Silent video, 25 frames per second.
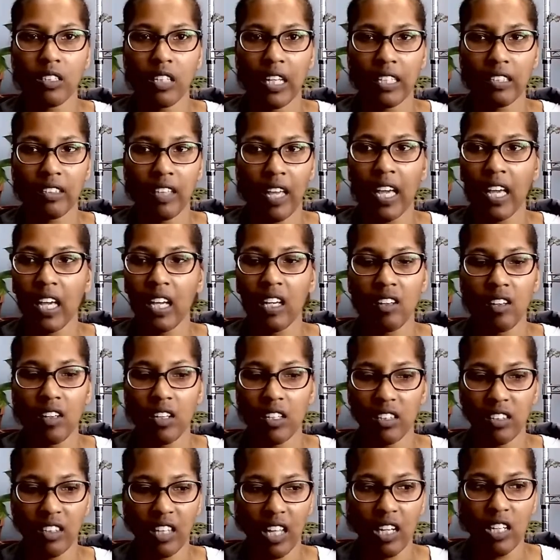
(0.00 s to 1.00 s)
Like
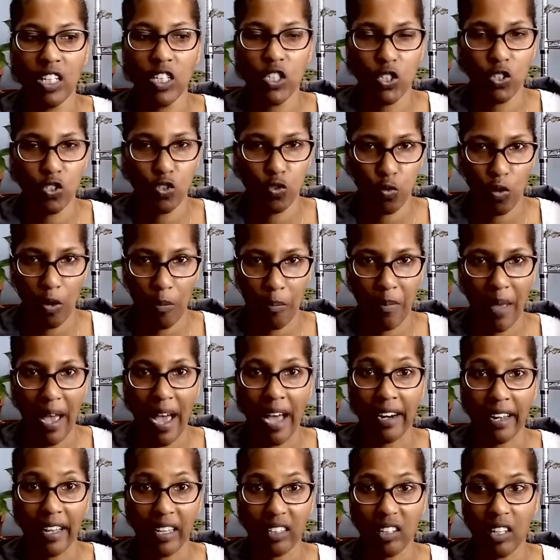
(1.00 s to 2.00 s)
they're
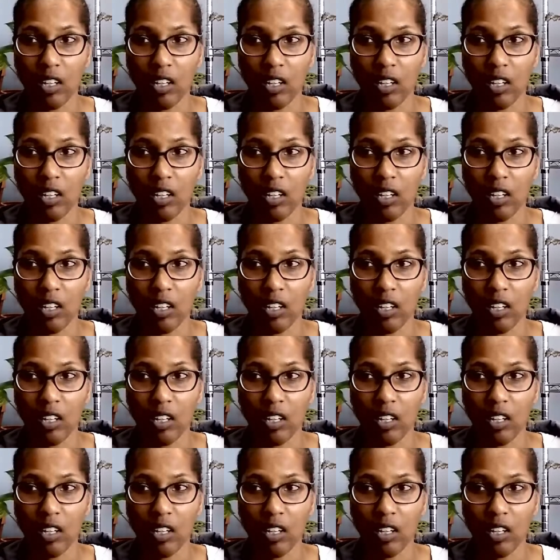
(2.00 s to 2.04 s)
dramatic,